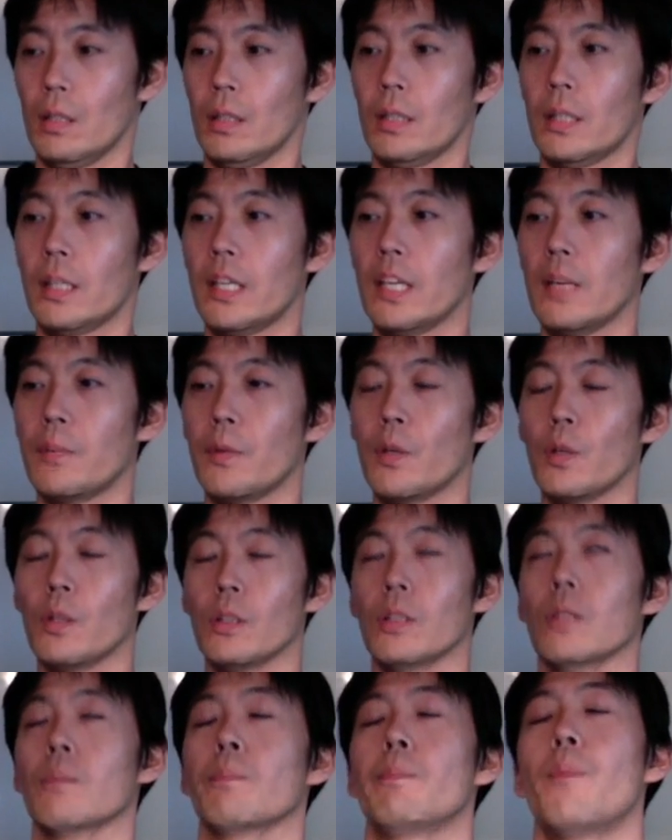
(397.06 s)
keep
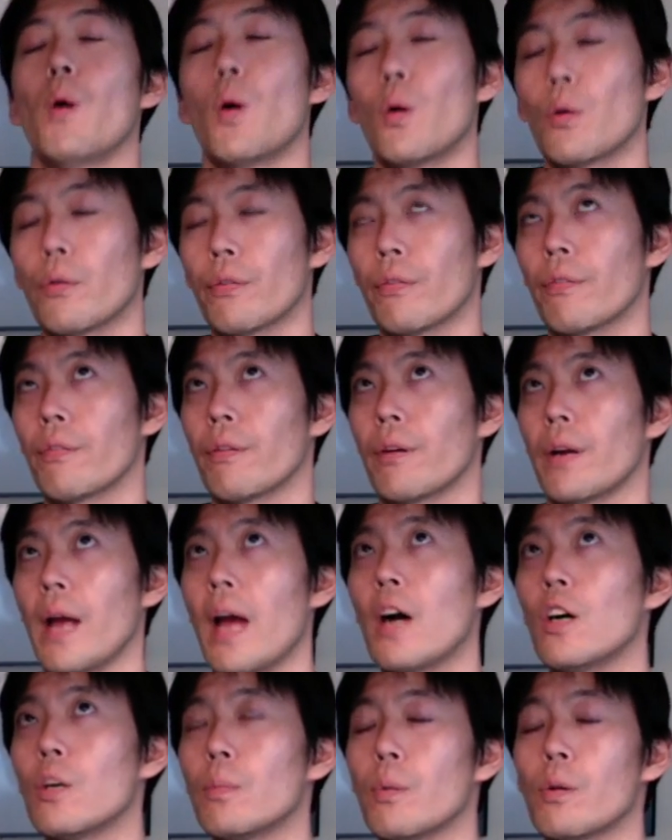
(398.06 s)
your both
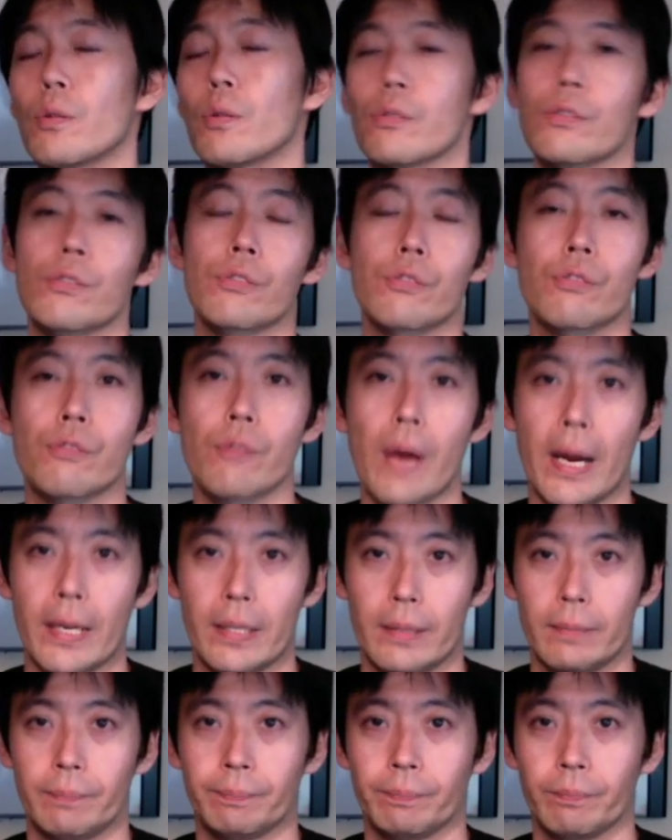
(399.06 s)
elbows straight.
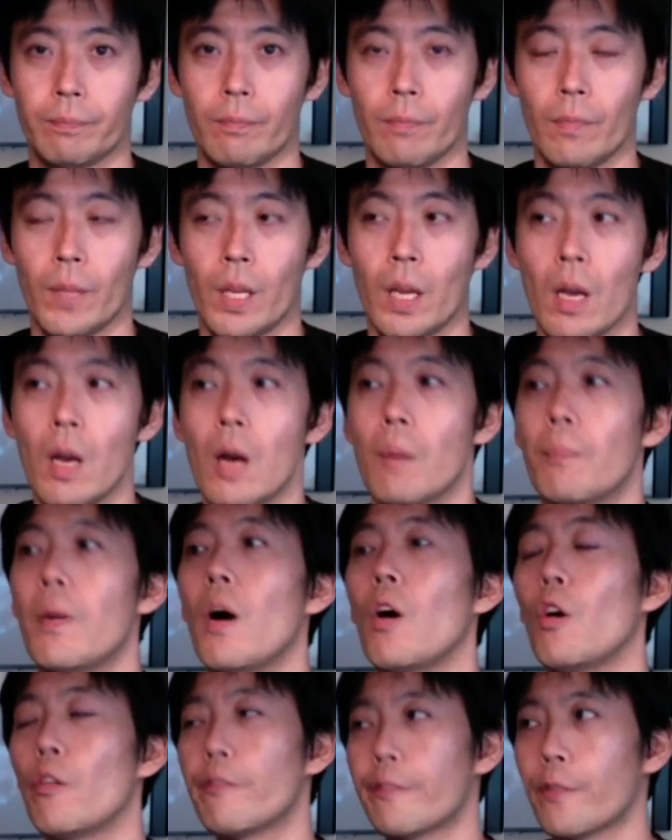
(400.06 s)

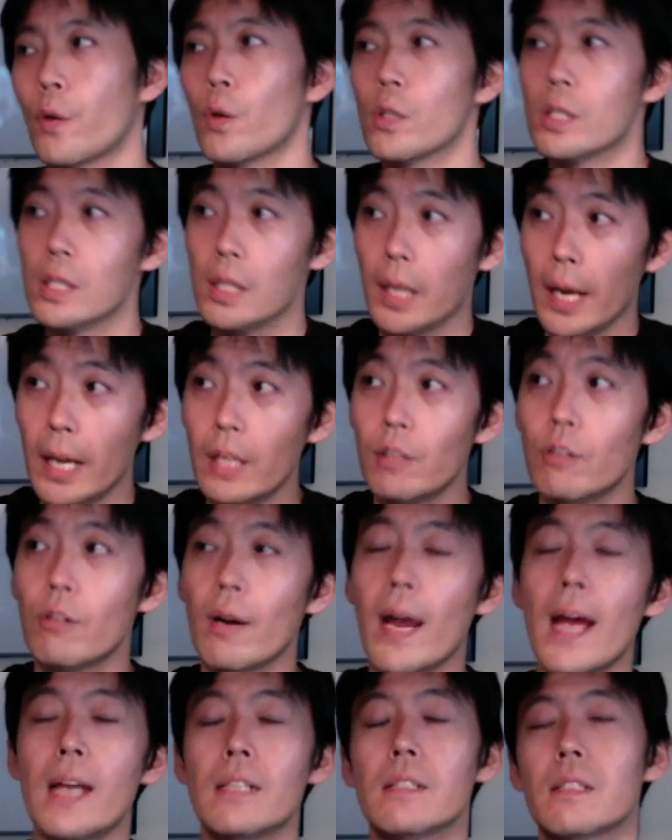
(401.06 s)
But of course, Kendo
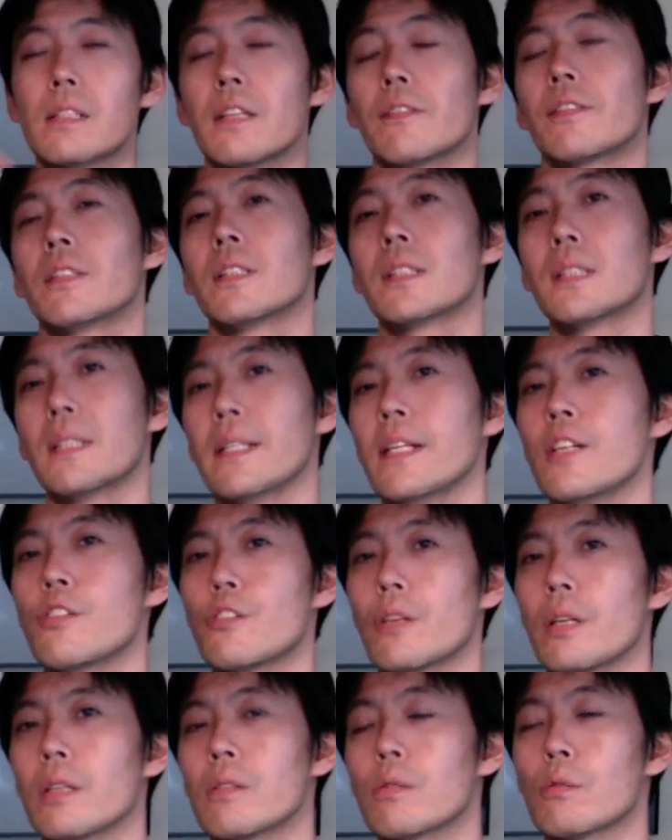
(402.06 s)
has different
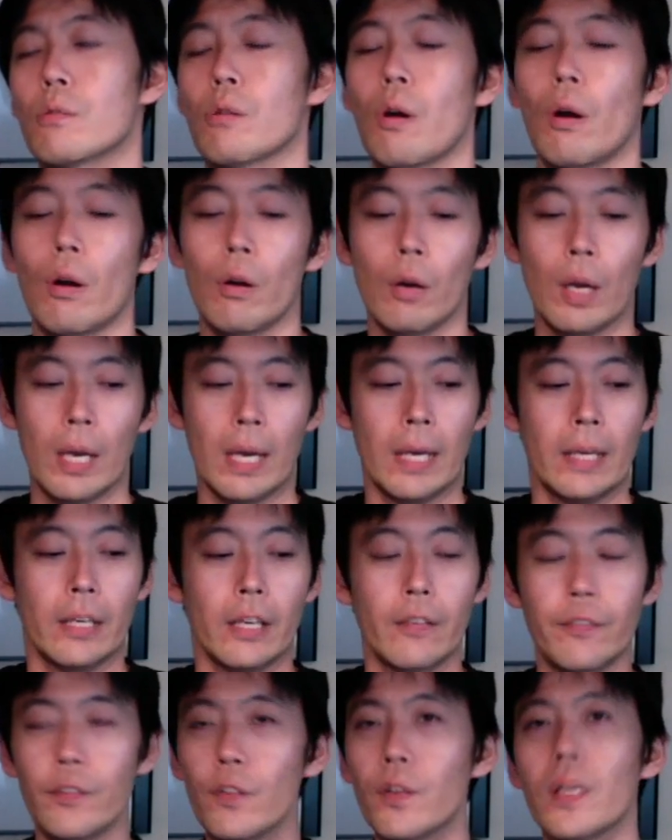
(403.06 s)
teachings, so
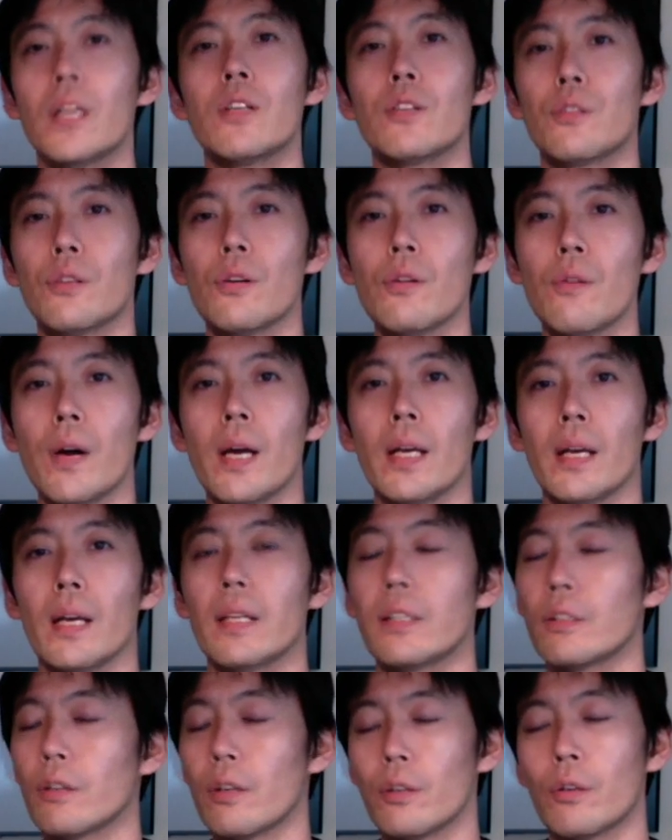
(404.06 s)
if you can do it
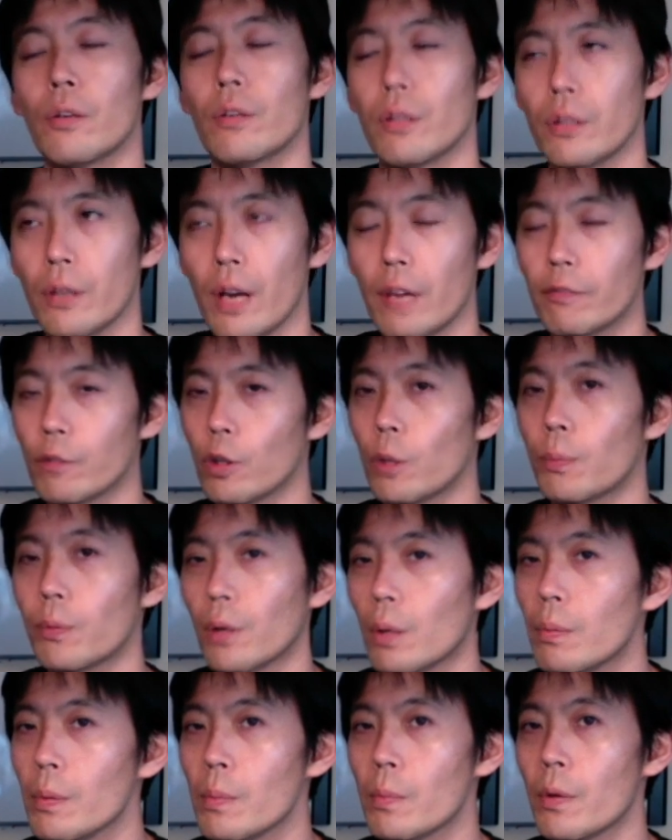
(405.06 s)
and you you have no
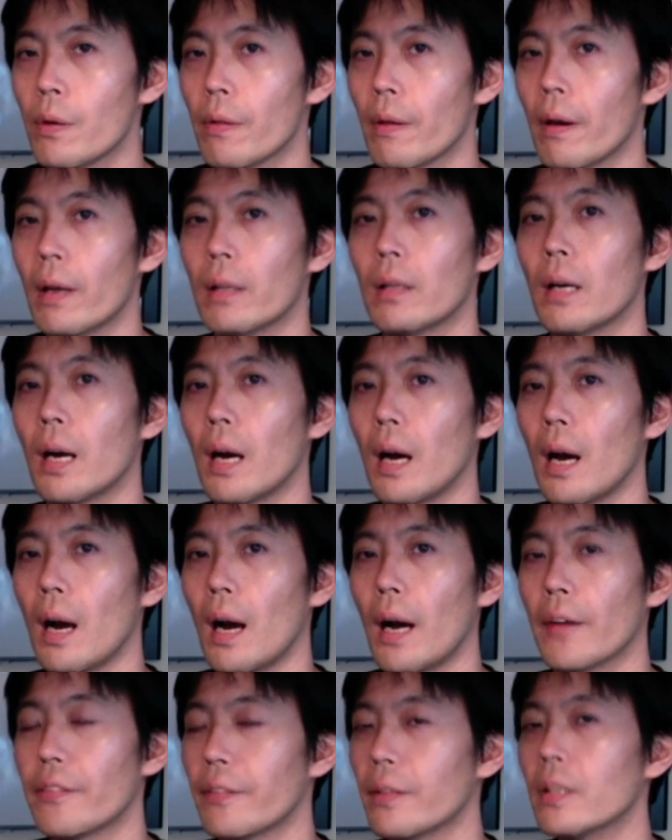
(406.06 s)
problem with it,
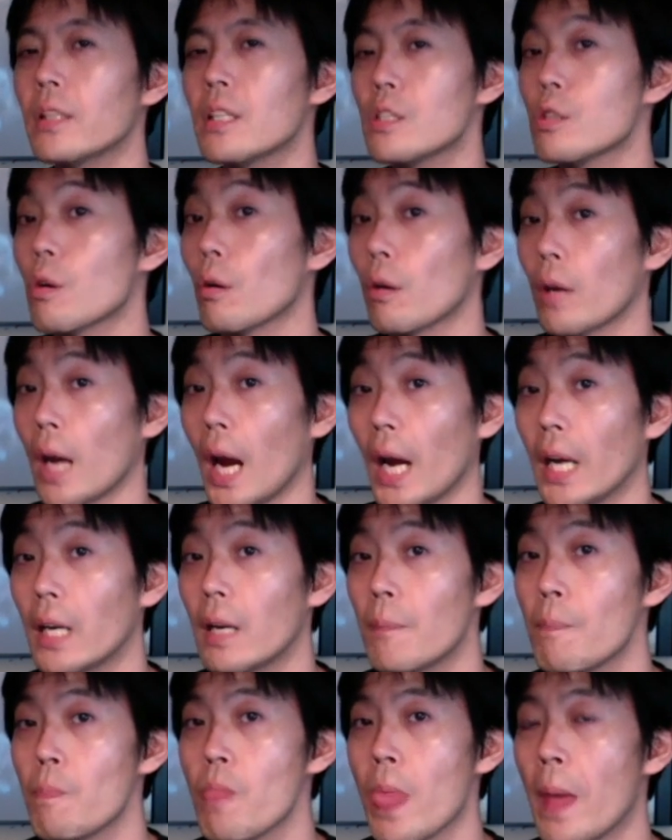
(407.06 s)
I think it's okay.
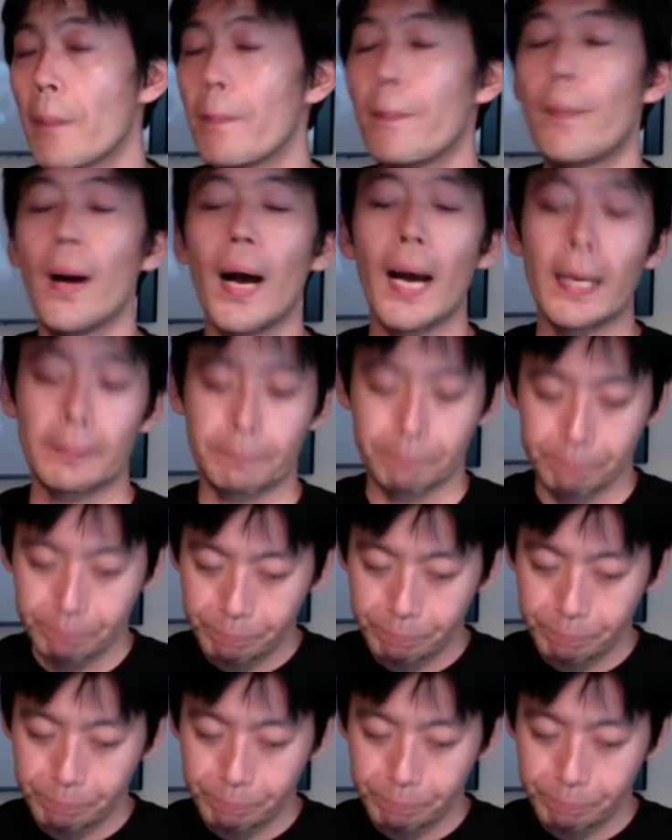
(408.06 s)
But